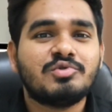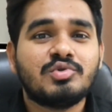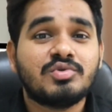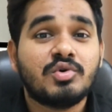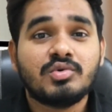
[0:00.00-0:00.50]

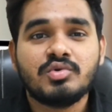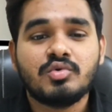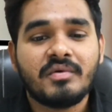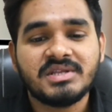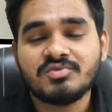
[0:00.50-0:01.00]
So
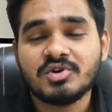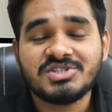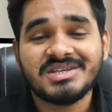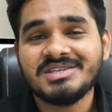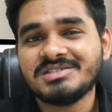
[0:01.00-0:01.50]
whoever
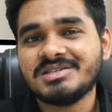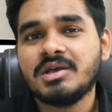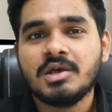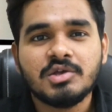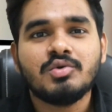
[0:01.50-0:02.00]
is watching
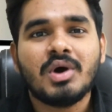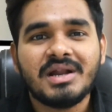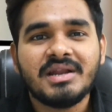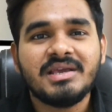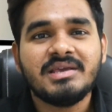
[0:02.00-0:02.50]
this,
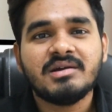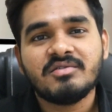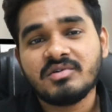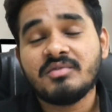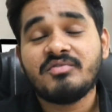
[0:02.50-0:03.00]
you
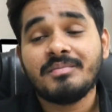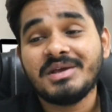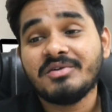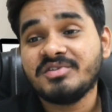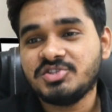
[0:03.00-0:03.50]
already are
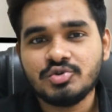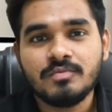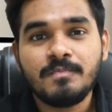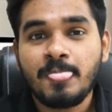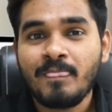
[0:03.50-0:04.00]
familiar
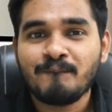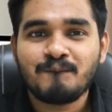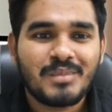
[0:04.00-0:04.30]
with Zoom.